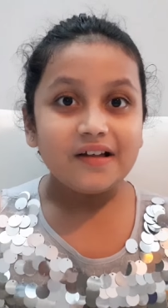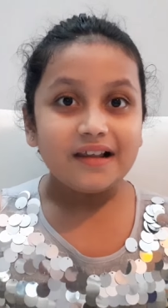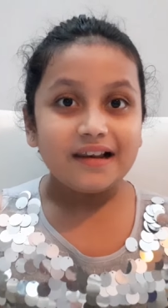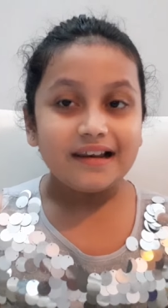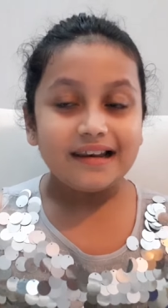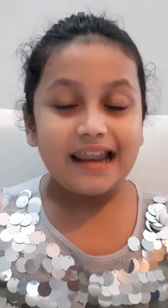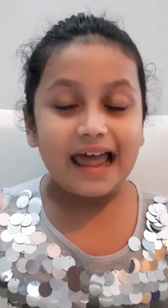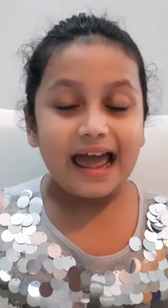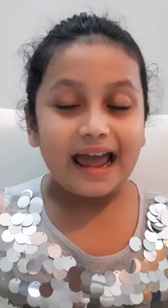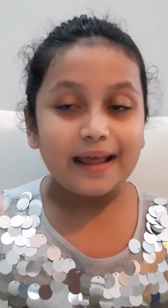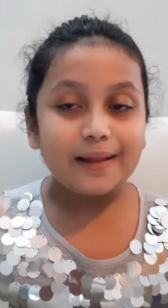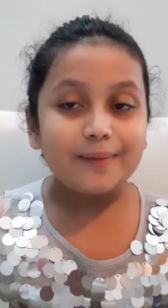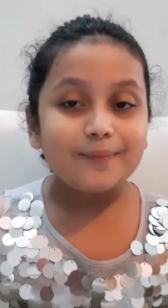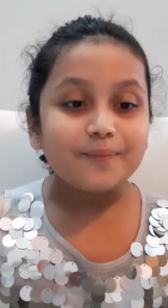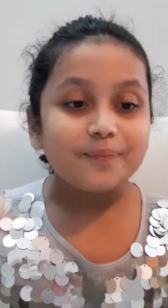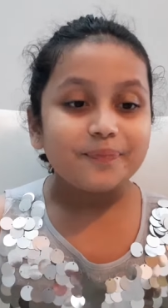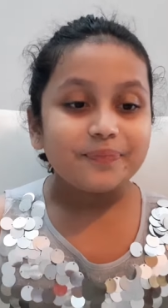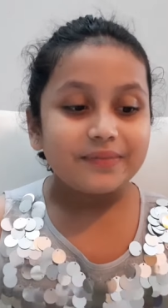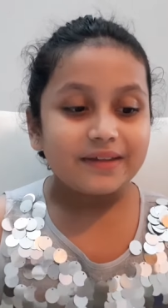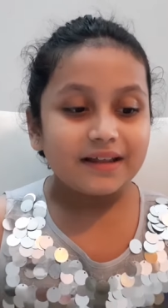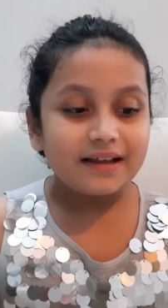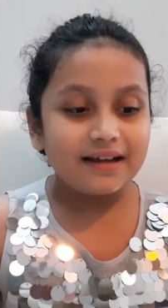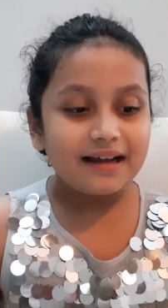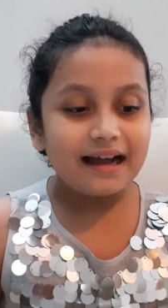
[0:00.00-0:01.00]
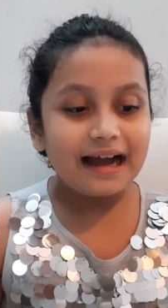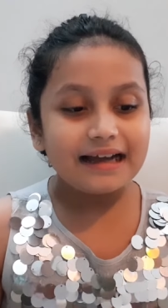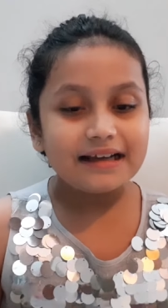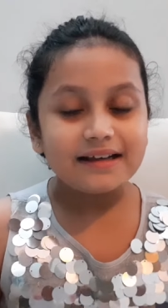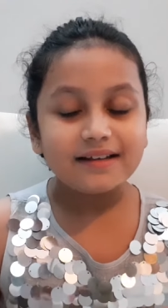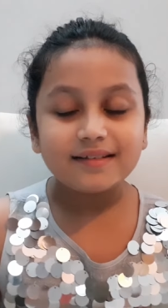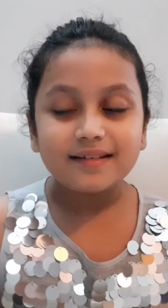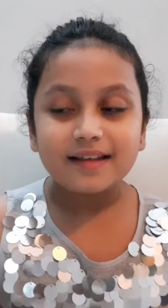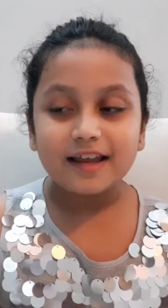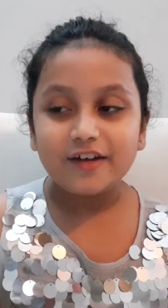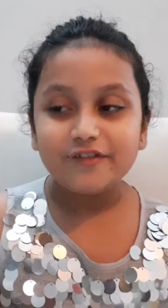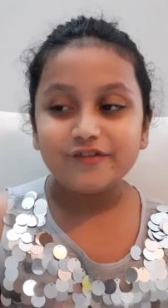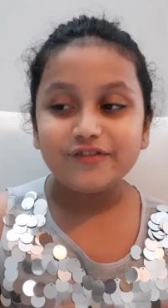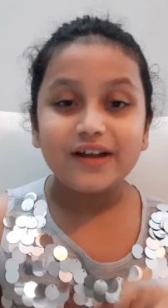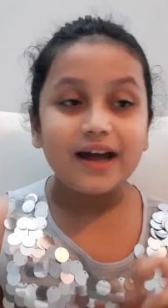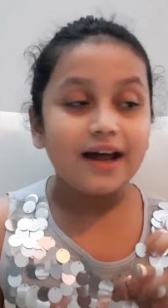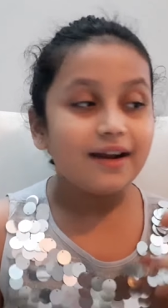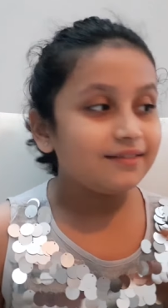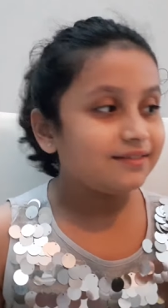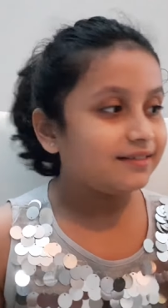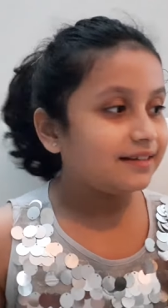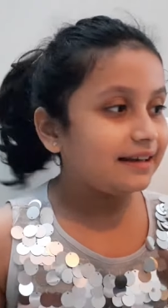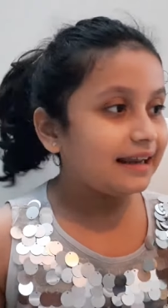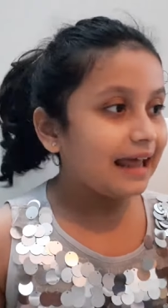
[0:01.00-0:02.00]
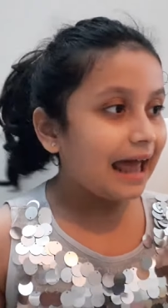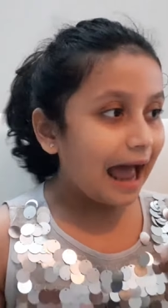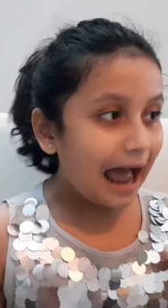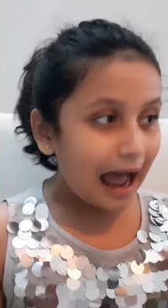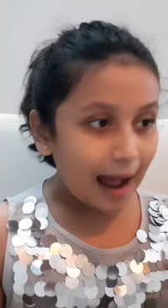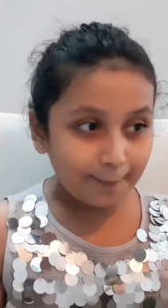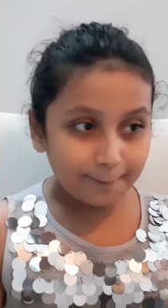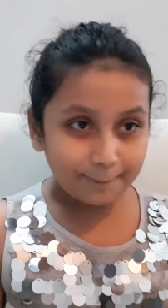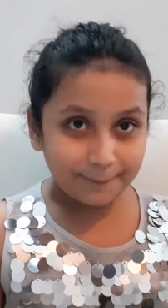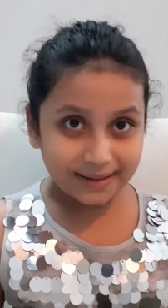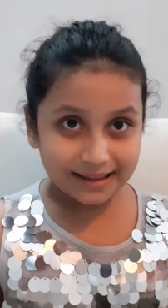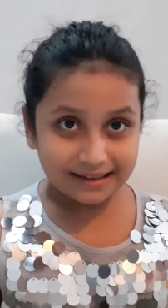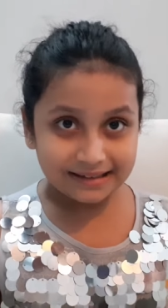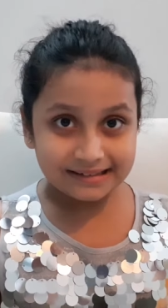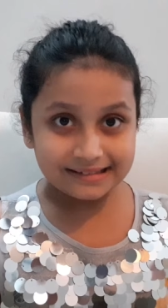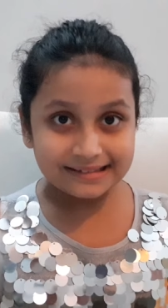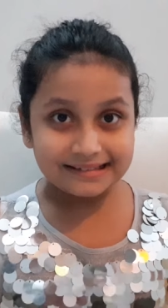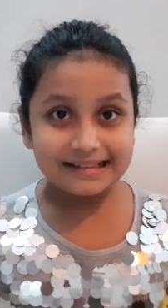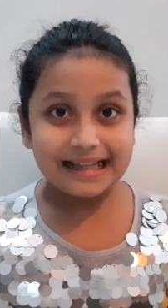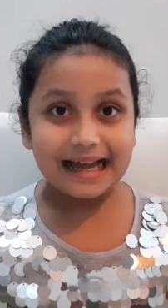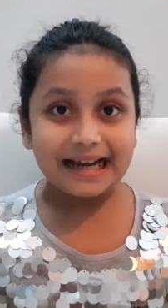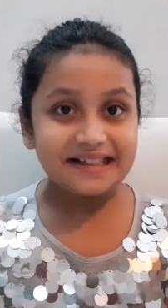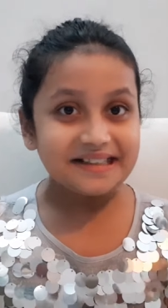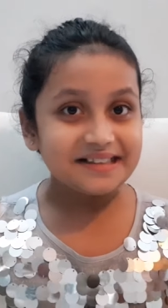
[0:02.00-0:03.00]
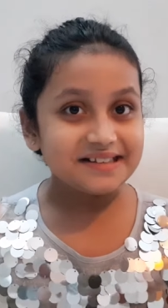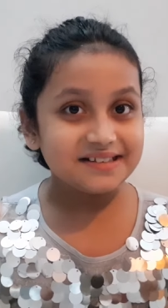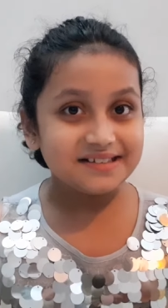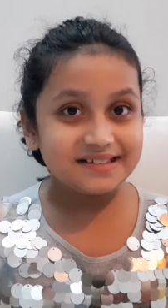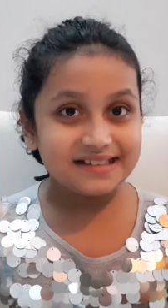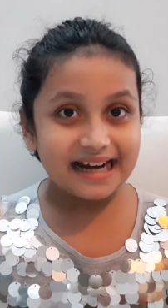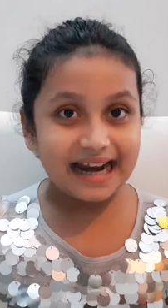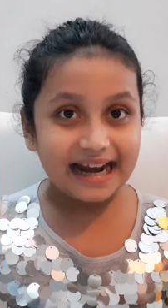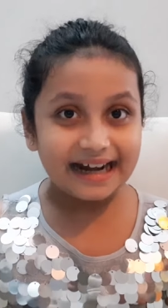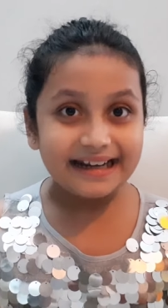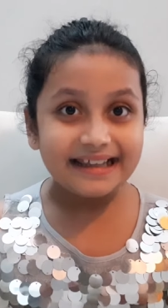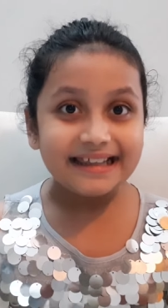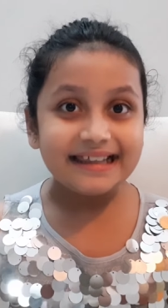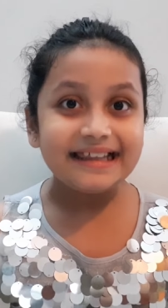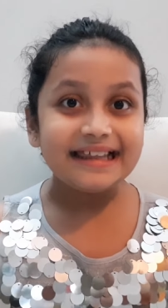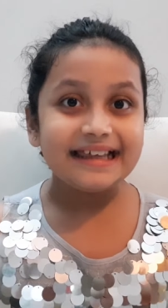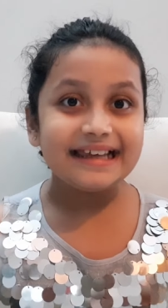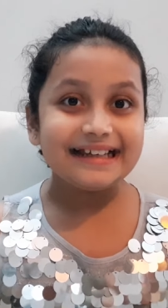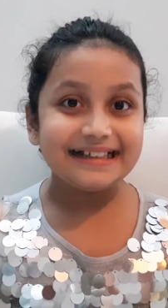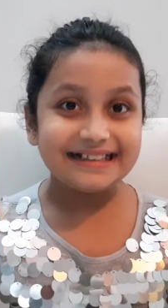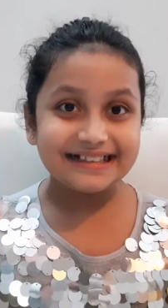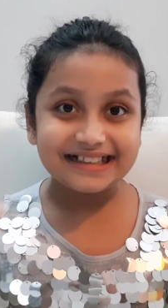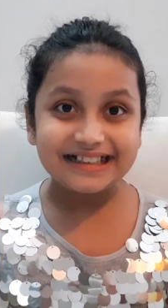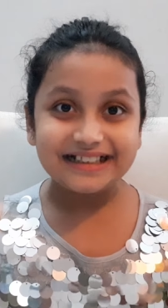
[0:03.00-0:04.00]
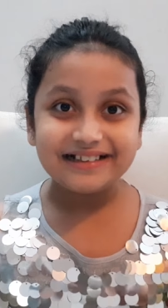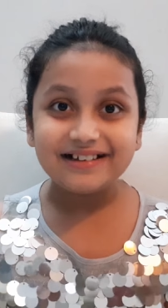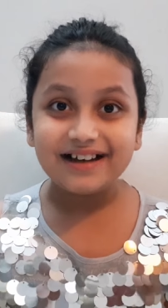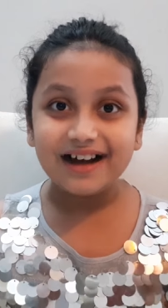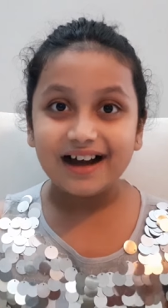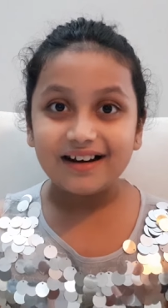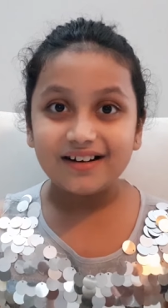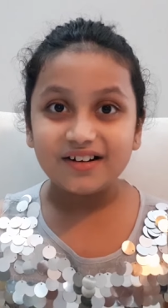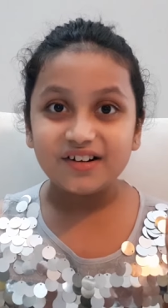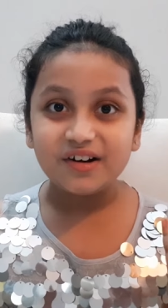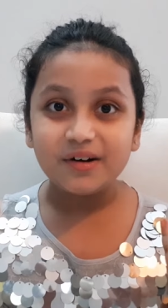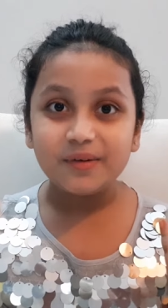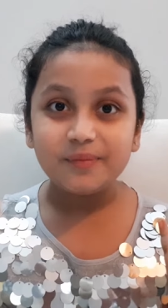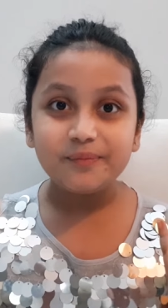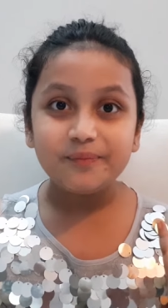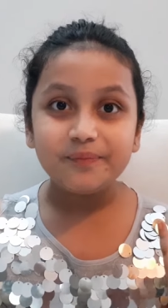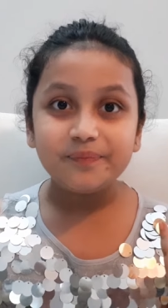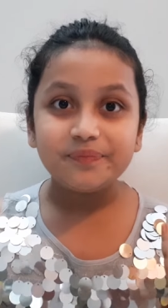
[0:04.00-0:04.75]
Like guys, if there is an apple that is red in color,